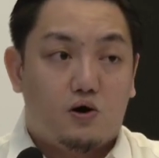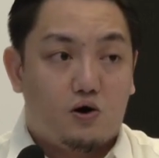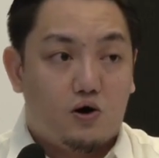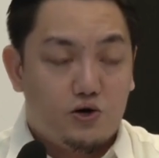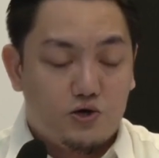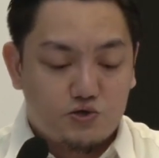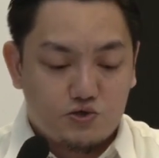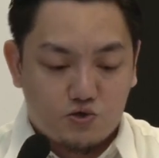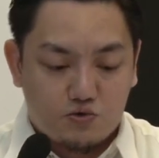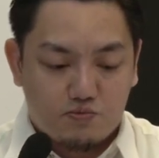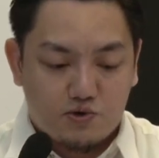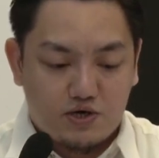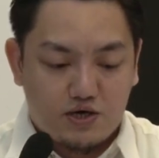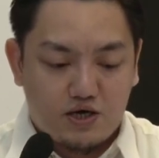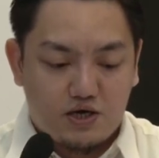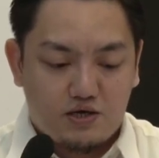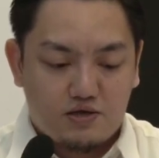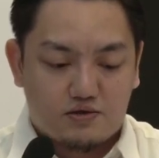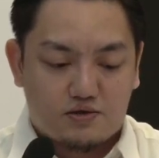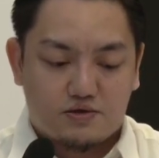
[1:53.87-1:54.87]
On October
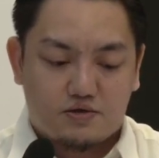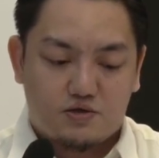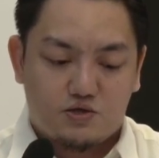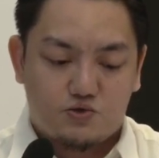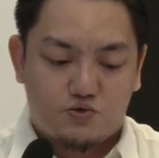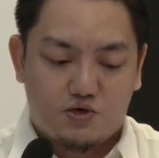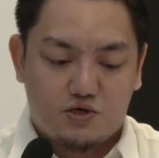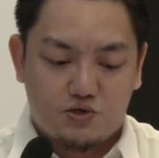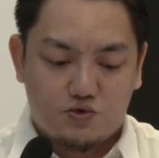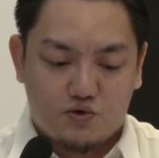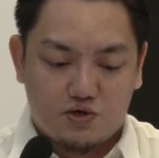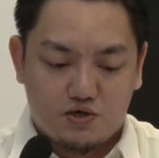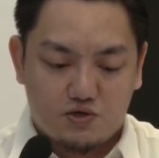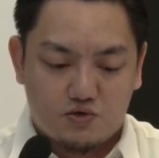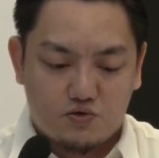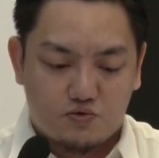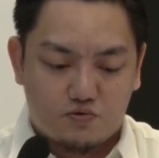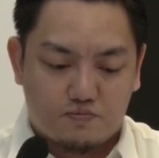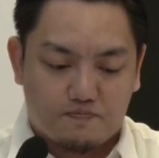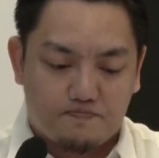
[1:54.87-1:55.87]
9,
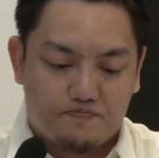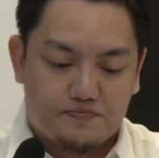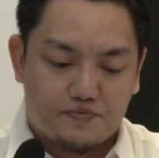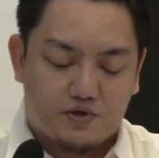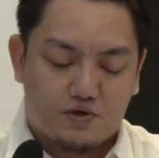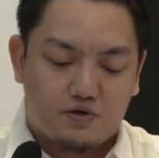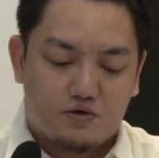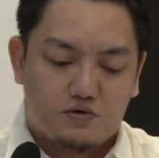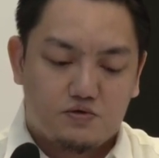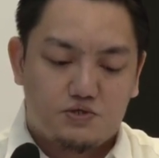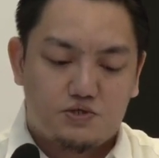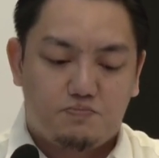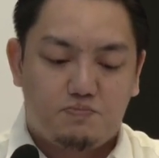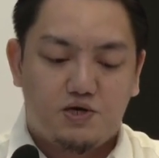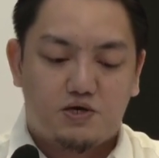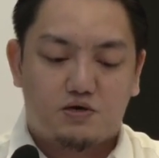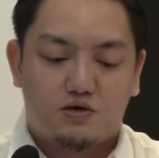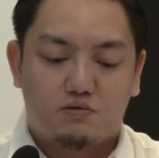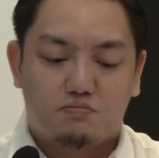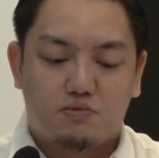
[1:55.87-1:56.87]
2022,
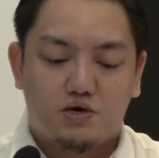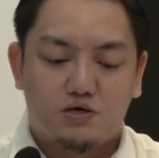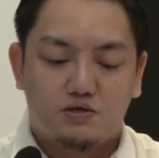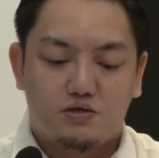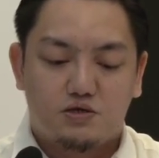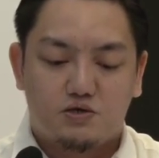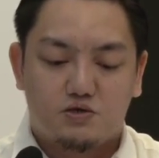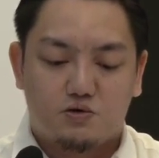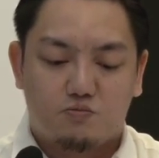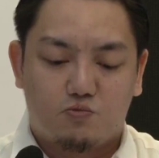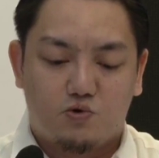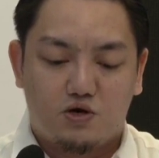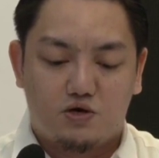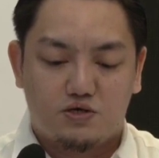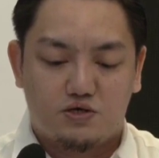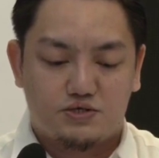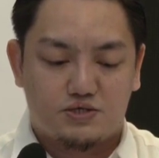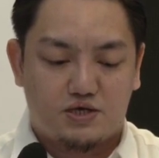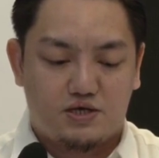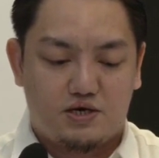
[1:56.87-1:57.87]
Speaker Martin
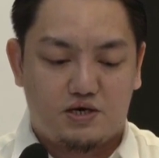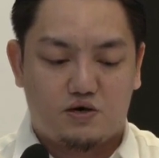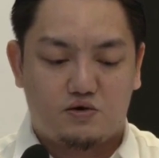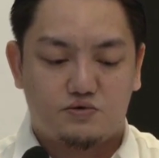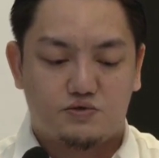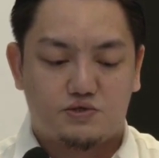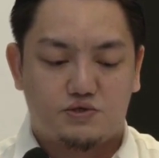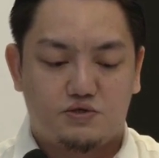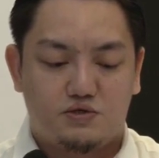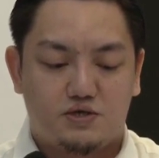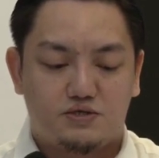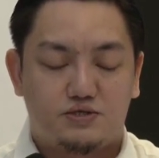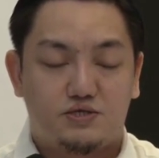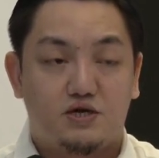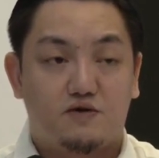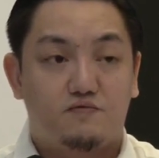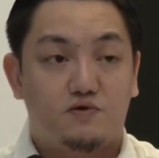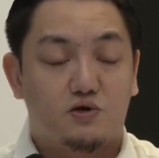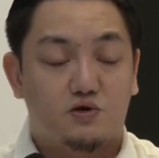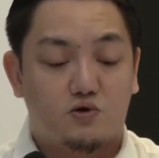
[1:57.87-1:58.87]
Romualdez announced that
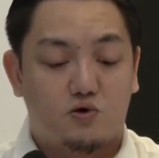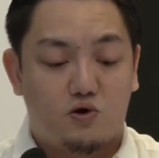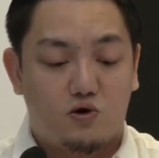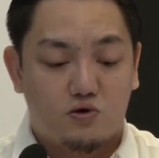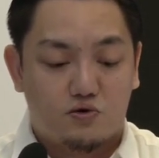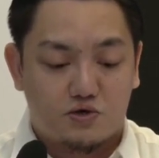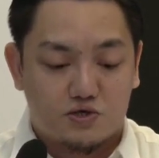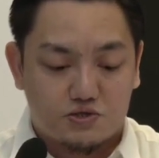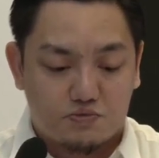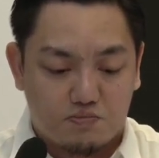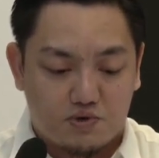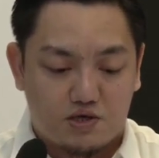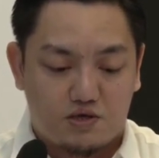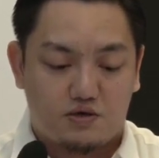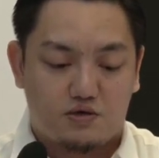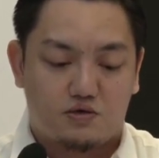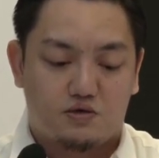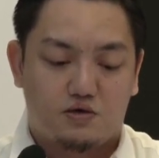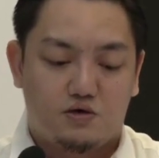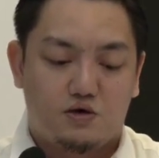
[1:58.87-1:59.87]
several
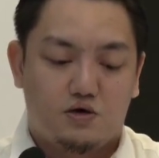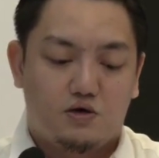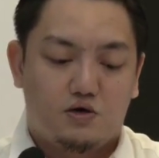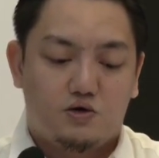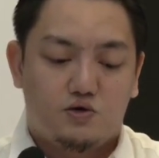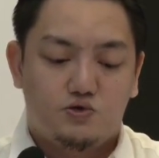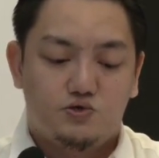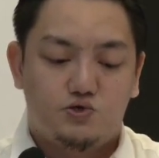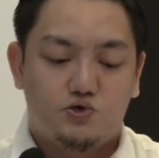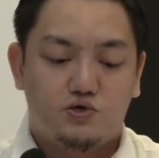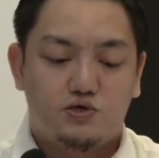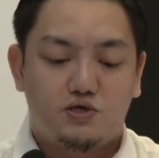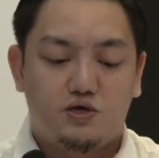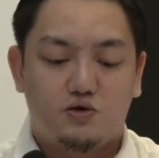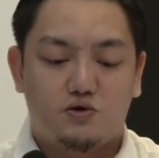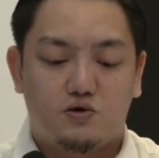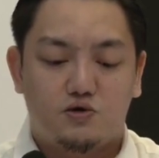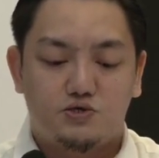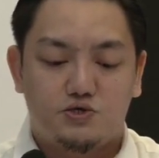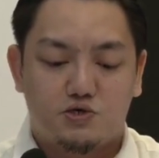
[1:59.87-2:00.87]
congressmen jointly
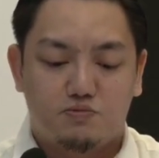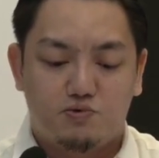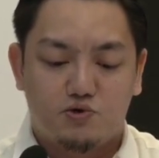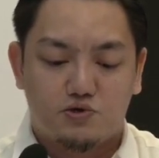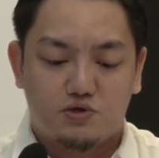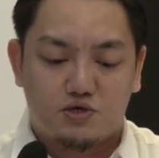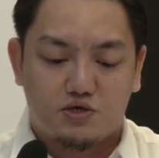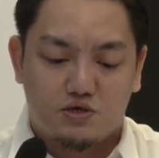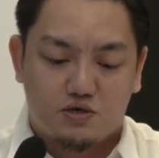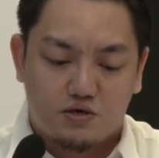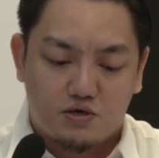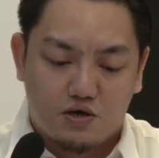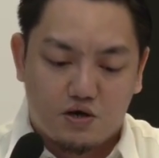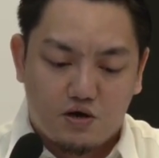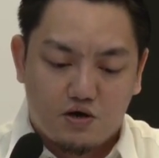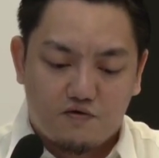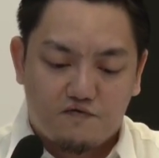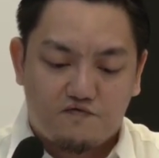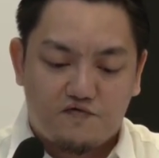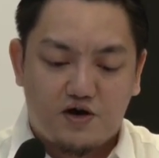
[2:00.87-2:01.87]
contributed
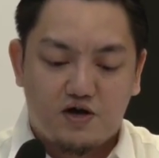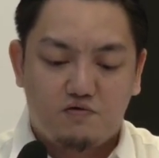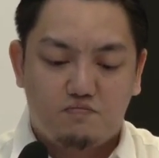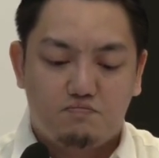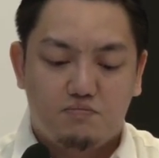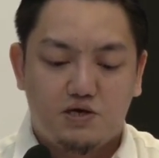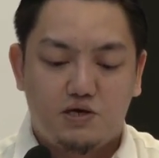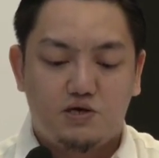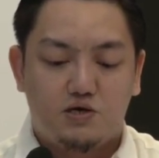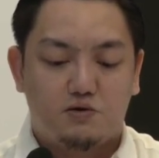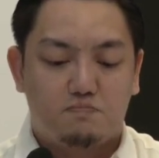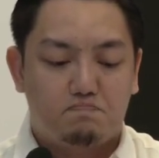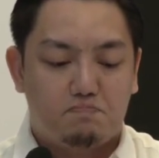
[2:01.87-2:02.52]
5 million